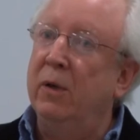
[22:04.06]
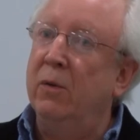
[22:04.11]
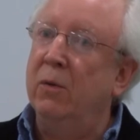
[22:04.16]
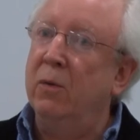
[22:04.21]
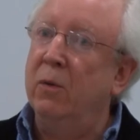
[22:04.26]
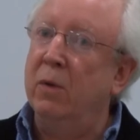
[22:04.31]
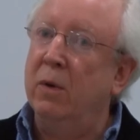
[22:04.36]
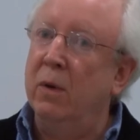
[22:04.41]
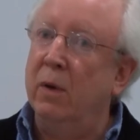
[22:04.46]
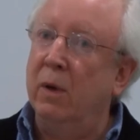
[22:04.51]

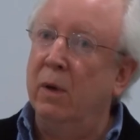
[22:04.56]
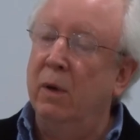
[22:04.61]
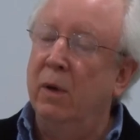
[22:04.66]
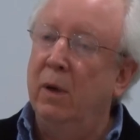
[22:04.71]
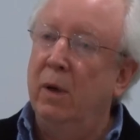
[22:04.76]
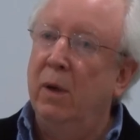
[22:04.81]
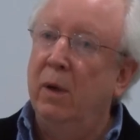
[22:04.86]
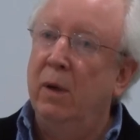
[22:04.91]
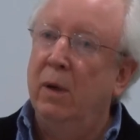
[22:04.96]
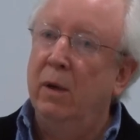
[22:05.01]
or
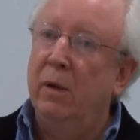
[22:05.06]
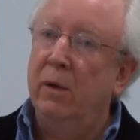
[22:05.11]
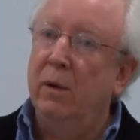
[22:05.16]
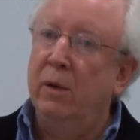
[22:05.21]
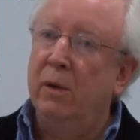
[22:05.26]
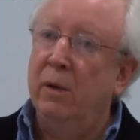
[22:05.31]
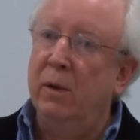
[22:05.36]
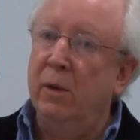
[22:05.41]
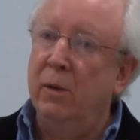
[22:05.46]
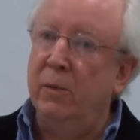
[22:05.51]

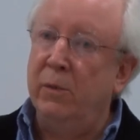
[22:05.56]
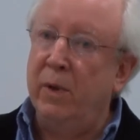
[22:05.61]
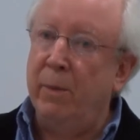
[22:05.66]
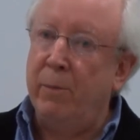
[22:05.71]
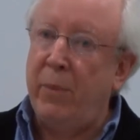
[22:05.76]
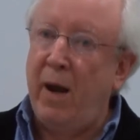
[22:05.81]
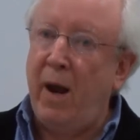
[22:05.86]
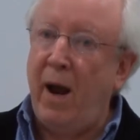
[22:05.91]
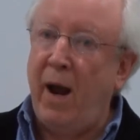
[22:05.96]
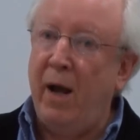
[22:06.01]
the the
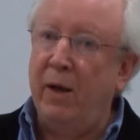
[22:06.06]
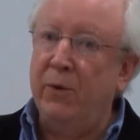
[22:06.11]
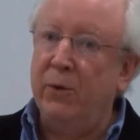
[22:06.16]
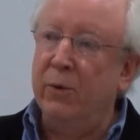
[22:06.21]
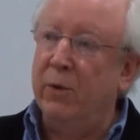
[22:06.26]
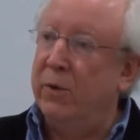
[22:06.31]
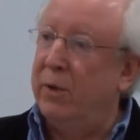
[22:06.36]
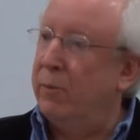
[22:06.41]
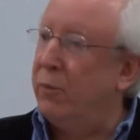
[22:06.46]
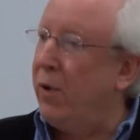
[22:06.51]
path
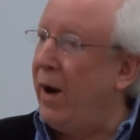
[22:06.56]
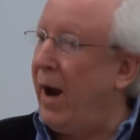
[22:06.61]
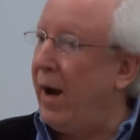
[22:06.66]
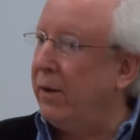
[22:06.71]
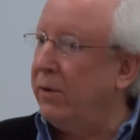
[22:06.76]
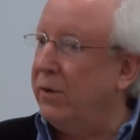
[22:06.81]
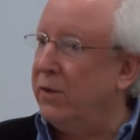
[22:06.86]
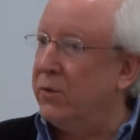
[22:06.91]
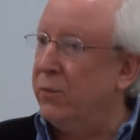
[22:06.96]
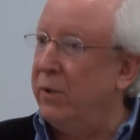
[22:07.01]
or the
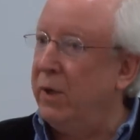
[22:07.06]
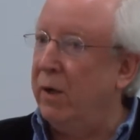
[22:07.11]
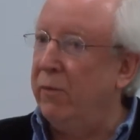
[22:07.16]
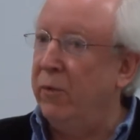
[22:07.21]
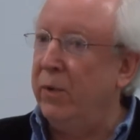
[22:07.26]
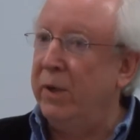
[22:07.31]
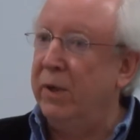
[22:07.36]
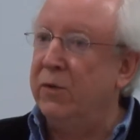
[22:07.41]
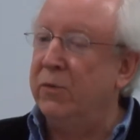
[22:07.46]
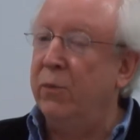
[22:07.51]
practice,
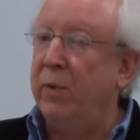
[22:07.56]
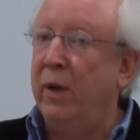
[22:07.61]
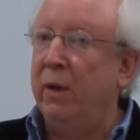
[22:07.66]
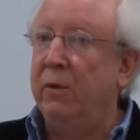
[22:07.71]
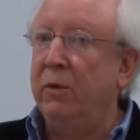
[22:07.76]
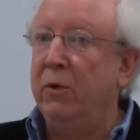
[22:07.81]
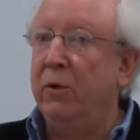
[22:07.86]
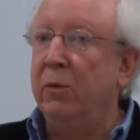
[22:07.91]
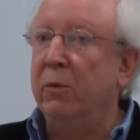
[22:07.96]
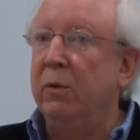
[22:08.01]
whatever it is,
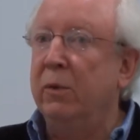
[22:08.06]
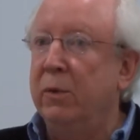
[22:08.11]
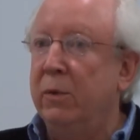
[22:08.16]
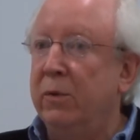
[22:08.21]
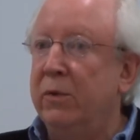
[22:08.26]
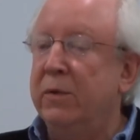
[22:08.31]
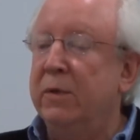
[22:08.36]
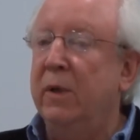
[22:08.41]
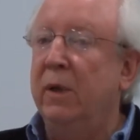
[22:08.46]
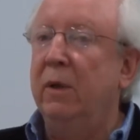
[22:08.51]
when you
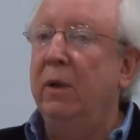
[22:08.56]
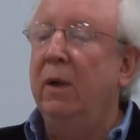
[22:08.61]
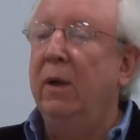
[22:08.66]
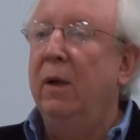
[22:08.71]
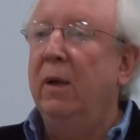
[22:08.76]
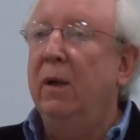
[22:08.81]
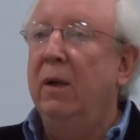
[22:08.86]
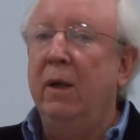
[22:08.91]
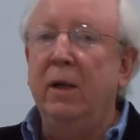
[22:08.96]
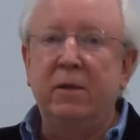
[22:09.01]
lose it,
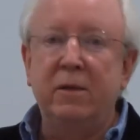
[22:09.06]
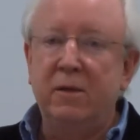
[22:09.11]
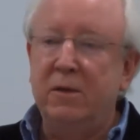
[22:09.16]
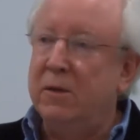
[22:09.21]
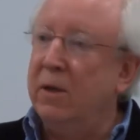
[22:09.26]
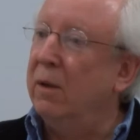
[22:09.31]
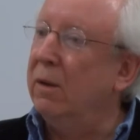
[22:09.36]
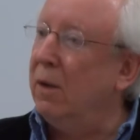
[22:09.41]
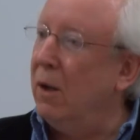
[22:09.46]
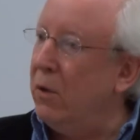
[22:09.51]
it's
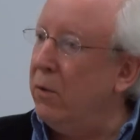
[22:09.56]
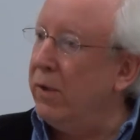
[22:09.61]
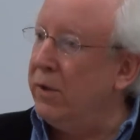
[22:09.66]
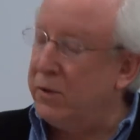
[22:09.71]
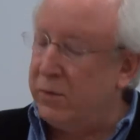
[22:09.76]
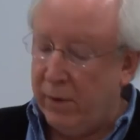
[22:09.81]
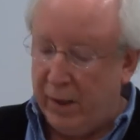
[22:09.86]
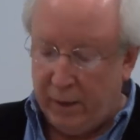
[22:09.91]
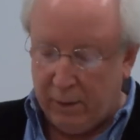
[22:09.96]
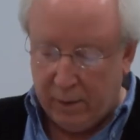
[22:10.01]
still
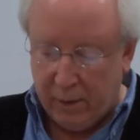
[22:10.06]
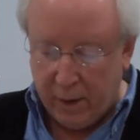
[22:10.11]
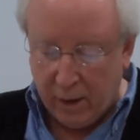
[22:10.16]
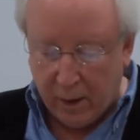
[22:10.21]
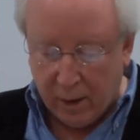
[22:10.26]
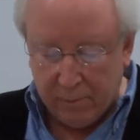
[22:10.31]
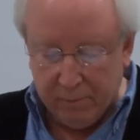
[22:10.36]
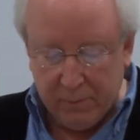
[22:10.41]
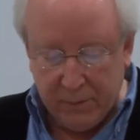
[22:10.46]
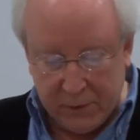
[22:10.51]
always right
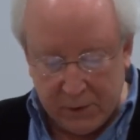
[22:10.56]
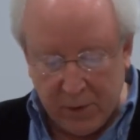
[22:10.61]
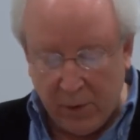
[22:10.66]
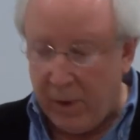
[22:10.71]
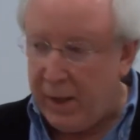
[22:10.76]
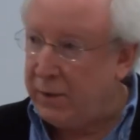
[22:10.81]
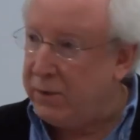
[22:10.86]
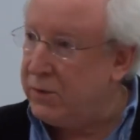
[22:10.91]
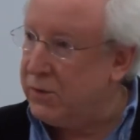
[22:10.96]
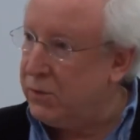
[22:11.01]
there. So
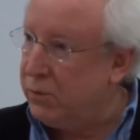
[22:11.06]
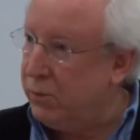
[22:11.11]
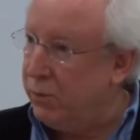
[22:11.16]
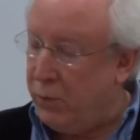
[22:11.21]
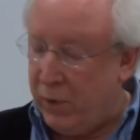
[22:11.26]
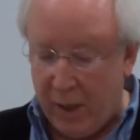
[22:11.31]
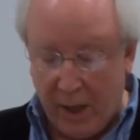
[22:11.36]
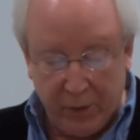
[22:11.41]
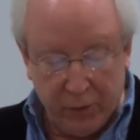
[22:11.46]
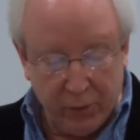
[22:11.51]
that's
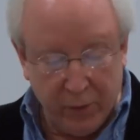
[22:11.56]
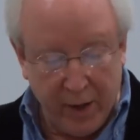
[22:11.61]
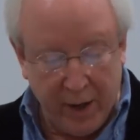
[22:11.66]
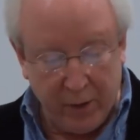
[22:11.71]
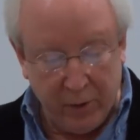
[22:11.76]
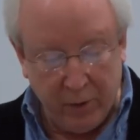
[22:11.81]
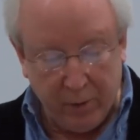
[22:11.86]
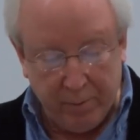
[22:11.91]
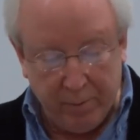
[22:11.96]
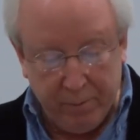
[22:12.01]
what I try
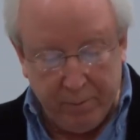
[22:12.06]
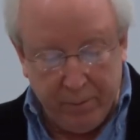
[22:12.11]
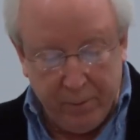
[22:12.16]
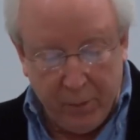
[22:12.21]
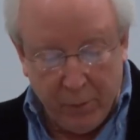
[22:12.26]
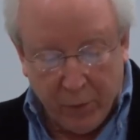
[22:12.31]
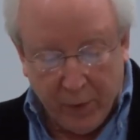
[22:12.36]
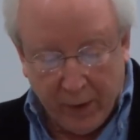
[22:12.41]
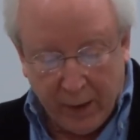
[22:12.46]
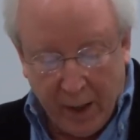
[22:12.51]
to
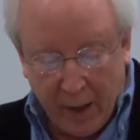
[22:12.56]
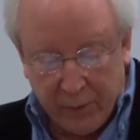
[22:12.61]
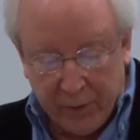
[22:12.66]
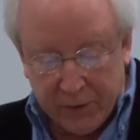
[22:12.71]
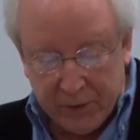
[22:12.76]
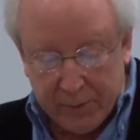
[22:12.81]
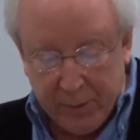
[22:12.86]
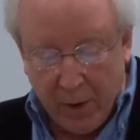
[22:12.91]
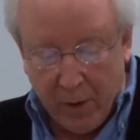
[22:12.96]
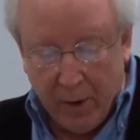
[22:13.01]
bring out in
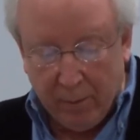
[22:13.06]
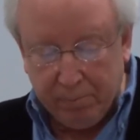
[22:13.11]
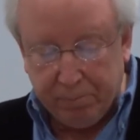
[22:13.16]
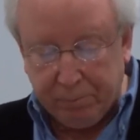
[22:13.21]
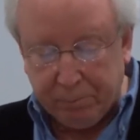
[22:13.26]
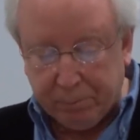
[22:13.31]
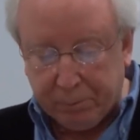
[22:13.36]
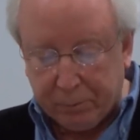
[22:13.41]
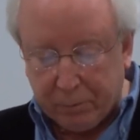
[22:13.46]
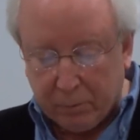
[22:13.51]
this poem.
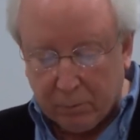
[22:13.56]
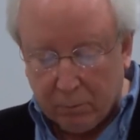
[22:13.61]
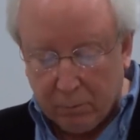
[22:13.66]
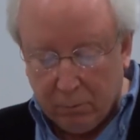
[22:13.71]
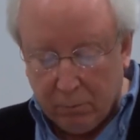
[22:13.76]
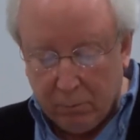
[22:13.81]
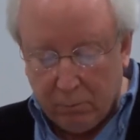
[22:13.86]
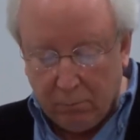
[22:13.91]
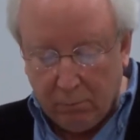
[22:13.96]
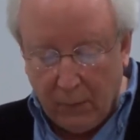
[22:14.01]

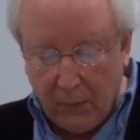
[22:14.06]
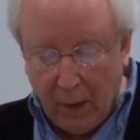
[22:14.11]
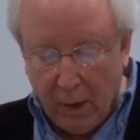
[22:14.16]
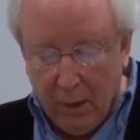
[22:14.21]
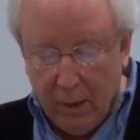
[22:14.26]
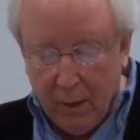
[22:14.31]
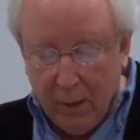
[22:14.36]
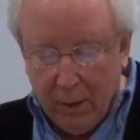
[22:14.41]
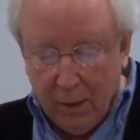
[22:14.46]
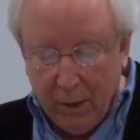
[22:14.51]

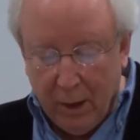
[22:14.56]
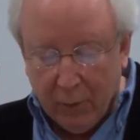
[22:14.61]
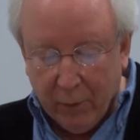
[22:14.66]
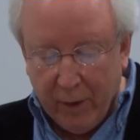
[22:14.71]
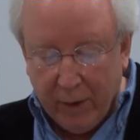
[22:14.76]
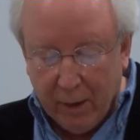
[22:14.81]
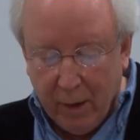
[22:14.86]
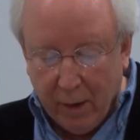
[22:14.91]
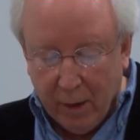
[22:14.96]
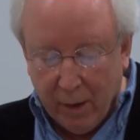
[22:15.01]
It
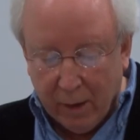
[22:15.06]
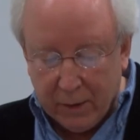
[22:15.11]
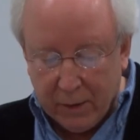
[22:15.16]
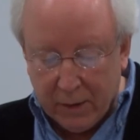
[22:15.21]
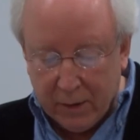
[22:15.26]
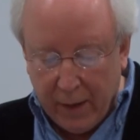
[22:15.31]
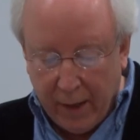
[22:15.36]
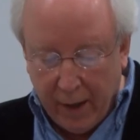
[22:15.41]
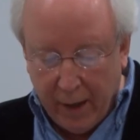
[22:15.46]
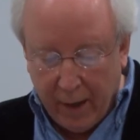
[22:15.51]

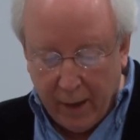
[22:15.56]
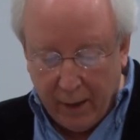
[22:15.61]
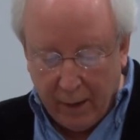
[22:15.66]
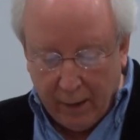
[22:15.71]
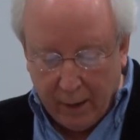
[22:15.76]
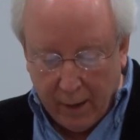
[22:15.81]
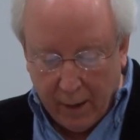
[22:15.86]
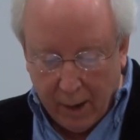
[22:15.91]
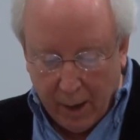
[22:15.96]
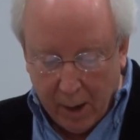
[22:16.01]
regards
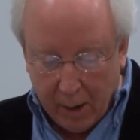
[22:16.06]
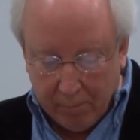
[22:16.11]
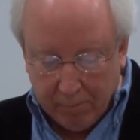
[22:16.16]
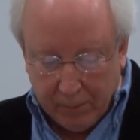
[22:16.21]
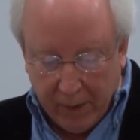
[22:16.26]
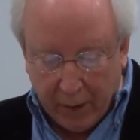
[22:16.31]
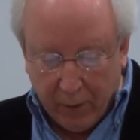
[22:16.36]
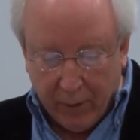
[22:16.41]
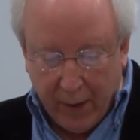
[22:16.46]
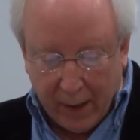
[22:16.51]
a
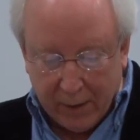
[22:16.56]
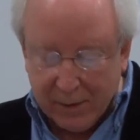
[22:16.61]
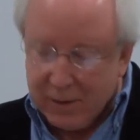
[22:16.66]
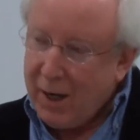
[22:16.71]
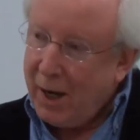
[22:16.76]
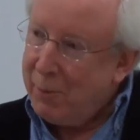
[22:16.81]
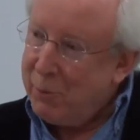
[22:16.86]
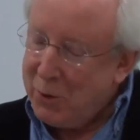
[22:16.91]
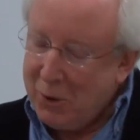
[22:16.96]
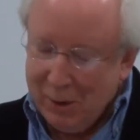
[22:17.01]
um, a
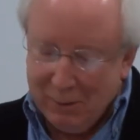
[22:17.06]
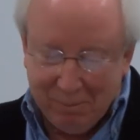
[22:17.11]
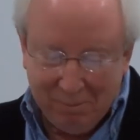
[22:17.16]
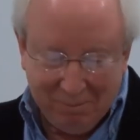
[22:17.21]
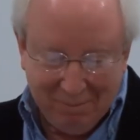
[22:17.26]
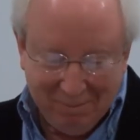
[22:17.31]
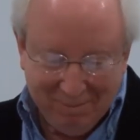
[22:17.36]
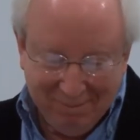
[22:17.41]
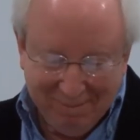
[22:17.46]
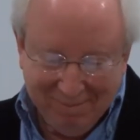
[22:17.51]
grasshopper.
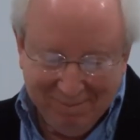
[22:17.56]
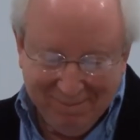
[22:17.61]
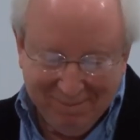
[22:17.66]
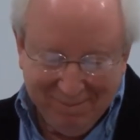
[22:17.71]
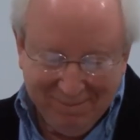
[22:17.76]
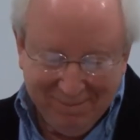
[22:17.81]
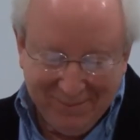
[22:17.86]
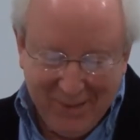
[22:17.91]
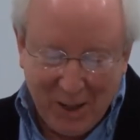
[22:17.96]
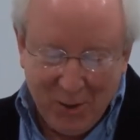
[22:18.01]

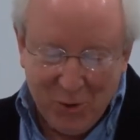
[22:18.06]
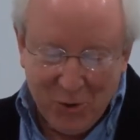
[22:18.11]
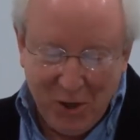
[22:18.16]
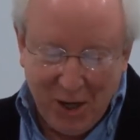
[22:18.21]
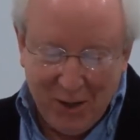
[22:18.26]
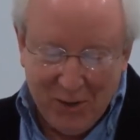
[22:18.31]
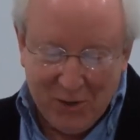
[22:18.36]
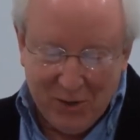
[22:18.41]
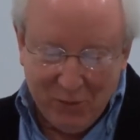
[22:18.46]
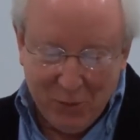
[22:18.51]

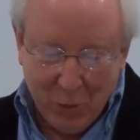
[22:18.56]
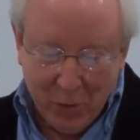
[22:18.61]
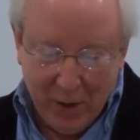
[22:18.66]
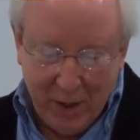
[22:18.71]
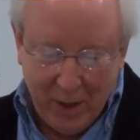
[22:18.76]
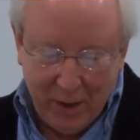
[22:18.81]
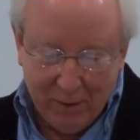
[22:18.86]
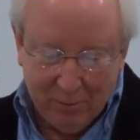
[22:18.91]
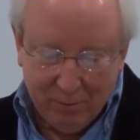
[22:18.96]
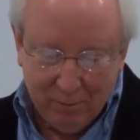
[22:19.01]
Shades of
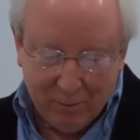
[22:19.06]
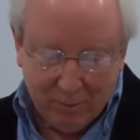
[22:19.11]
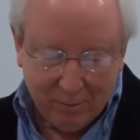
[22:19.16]
green.